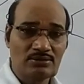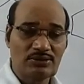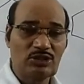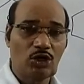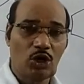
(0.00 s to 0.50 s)

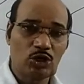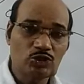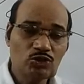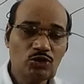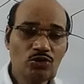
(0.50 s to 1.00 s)
The
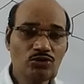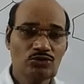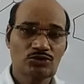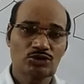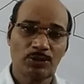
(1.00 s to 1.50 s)

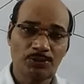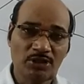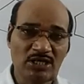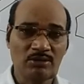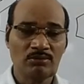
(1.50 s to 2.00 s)
ortho
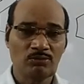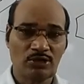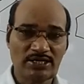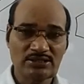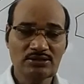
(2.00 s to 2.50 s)
substrate
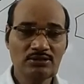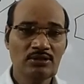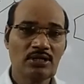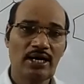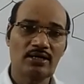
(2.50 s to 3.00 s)
products
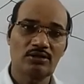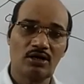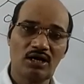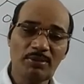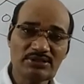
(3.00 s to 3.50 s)
are
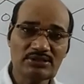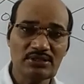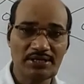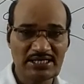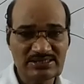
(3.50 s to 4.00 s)
always
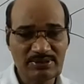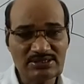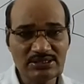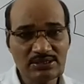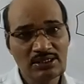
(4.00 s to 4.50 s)
less
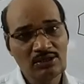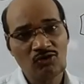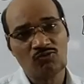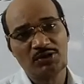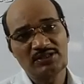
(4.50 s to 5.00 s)

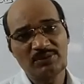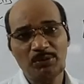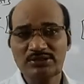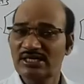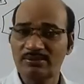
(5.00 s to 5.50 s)
basic, whether
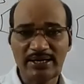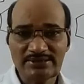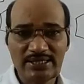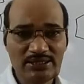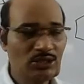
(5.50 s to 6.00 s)
plus or
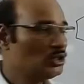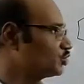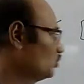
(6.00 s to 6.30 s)
minus I.